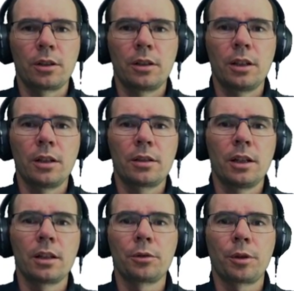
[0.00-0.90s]
guess
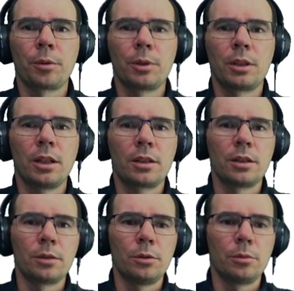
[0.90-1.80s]
algorithm that guesses
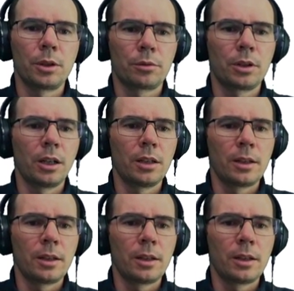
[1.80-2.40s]
always right.